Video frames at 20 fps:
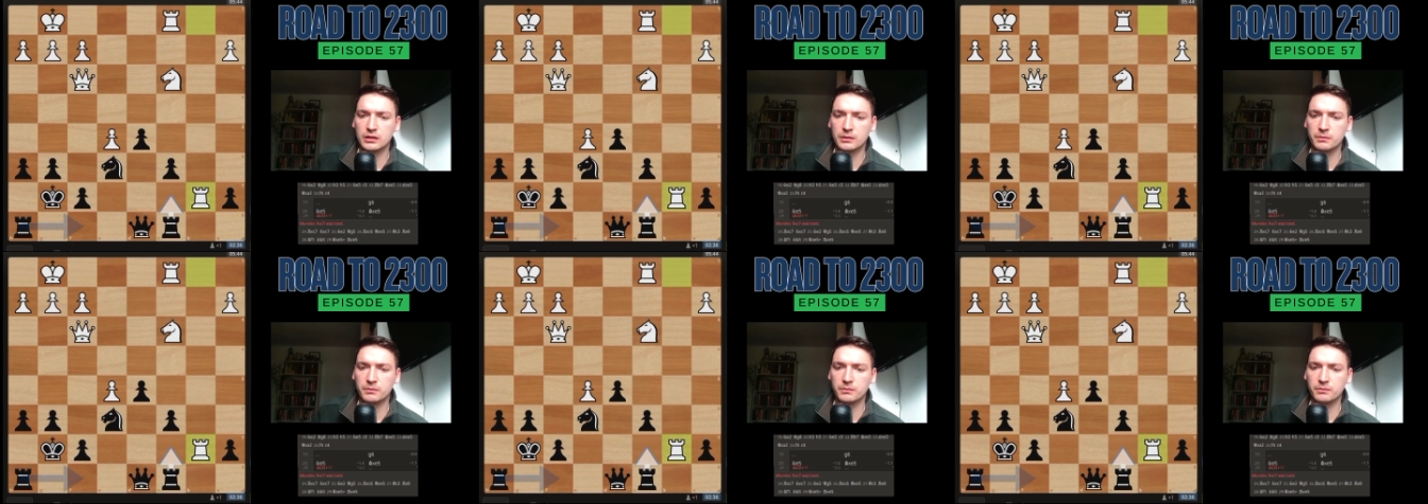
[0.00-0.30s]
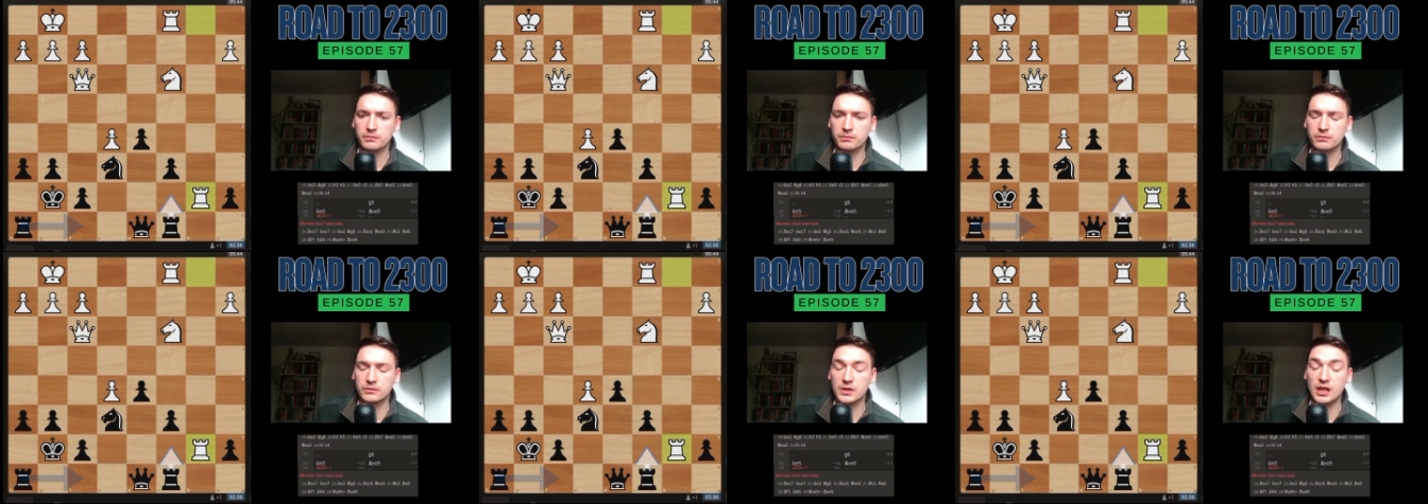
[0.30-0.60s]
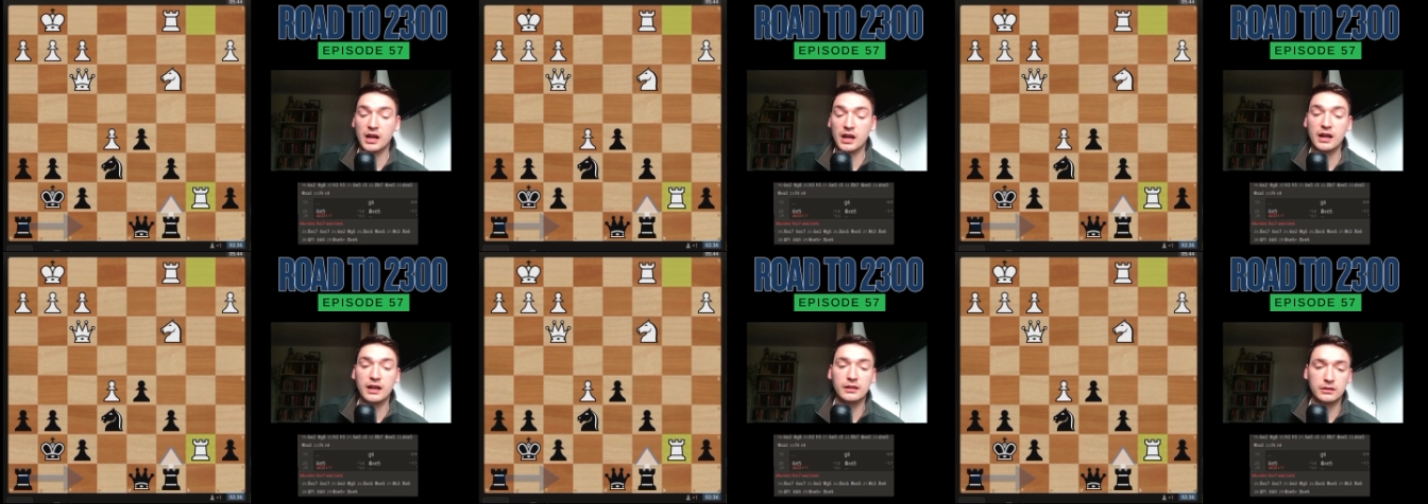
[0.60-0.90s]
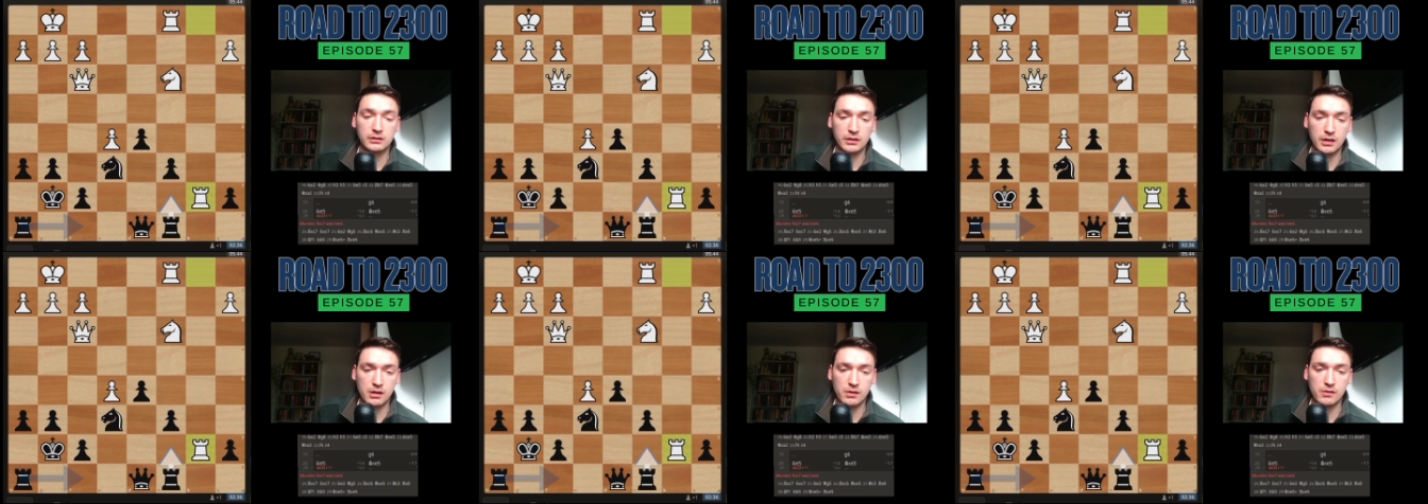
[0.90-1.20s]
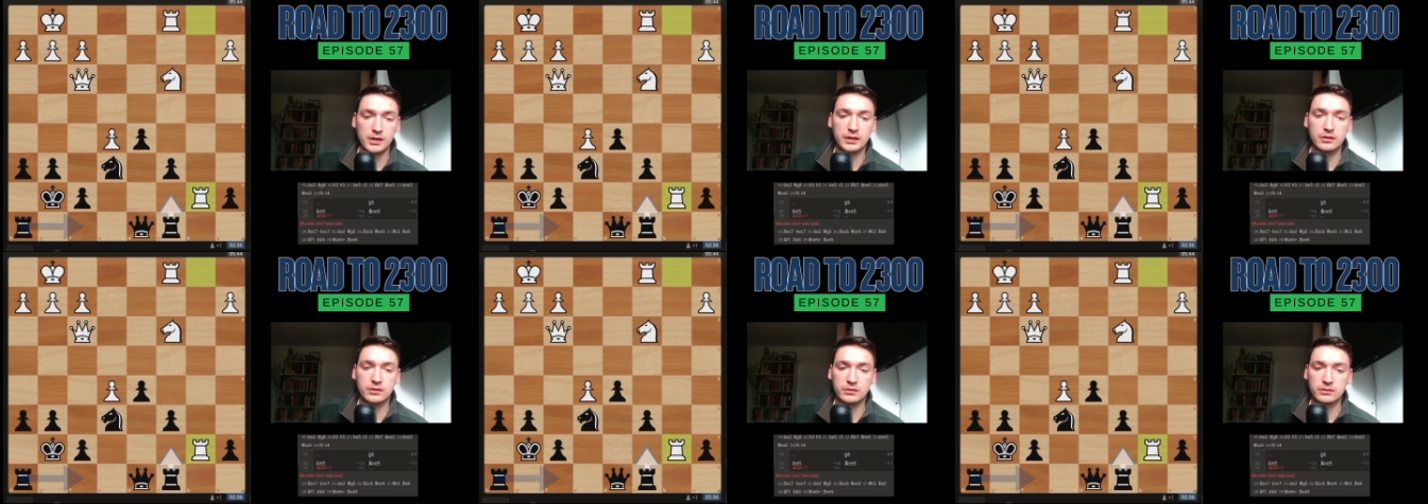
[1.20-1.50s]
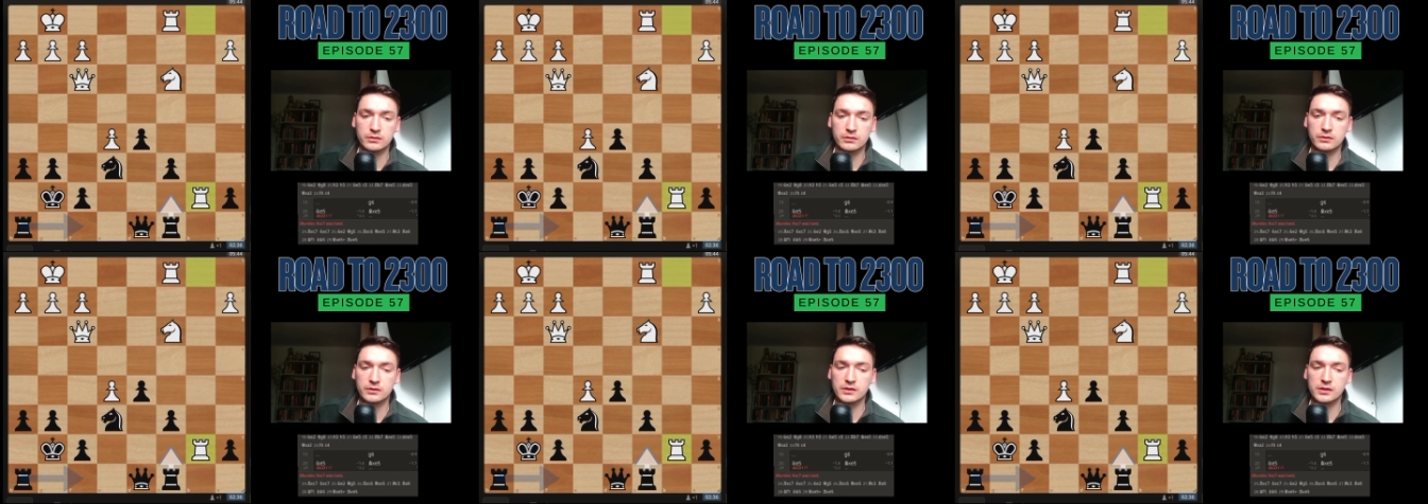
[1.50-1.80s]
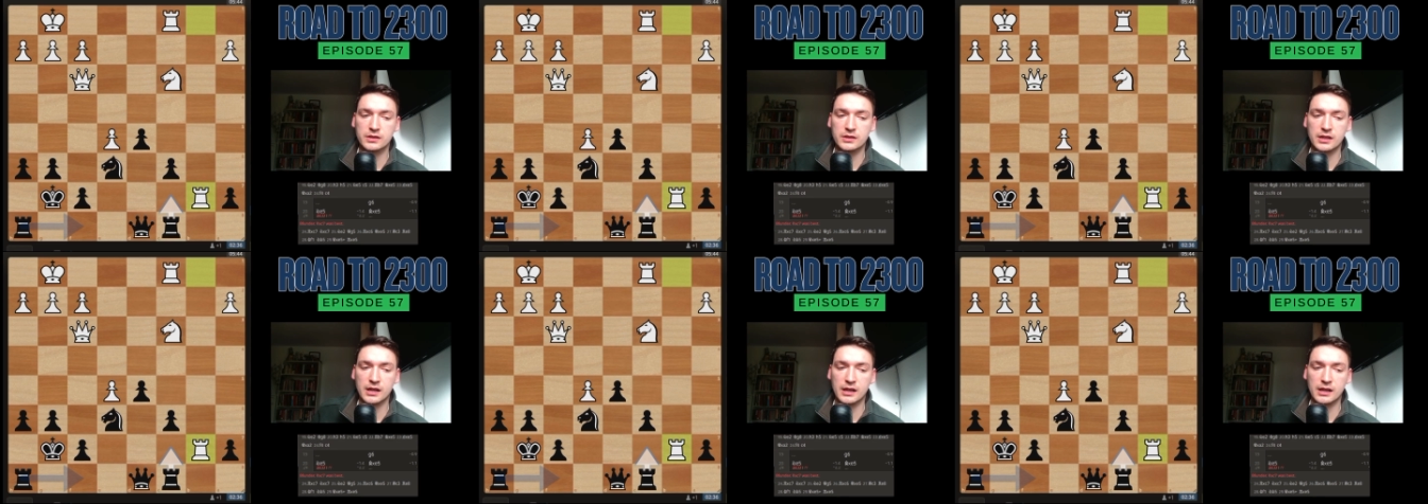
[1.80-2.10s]
That now I don't
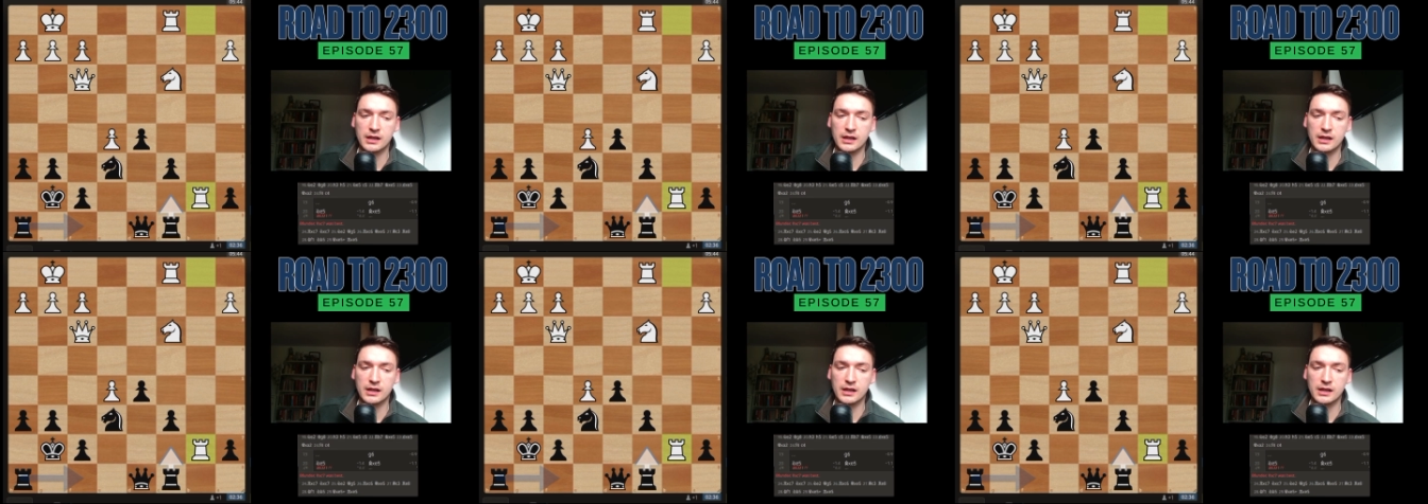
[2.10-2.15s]
understand.